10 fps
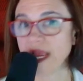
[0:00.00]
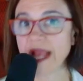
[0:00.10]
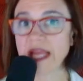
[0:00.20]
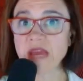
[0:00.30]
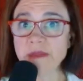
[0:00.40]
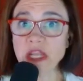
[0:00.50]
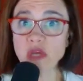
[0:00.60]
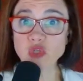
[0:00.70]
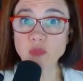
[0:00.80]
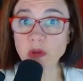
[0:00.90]
Anybody
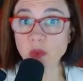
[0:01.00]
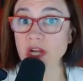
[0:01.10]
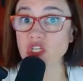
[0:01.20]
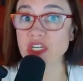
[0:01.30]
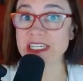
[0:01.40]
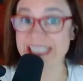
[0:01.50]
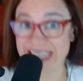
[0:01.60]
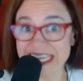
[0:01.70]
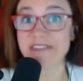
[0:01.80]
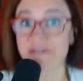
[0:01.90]
who's been watching
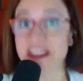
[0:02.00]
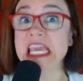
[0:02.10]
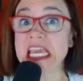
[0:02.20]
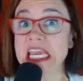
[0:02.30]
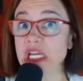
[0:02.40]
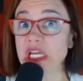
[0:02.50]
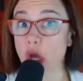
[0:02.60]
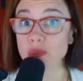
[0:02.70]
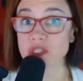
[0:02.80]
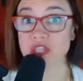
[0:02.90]
TV
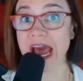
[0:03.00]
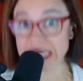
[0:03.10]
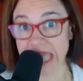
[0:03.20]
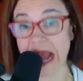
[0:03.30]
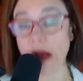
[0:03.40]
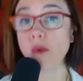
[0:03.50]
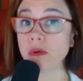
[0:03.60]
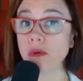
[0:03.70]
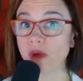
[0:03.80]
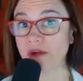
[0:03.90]
knows that now.
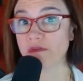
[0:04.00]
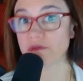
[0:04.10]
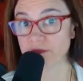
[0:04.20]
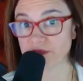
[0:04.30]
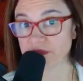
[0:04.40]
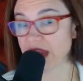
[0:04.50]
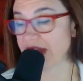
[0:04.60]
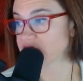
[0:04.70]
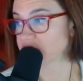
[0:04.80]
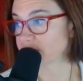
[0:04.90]
Well, you
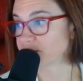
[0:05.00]
have to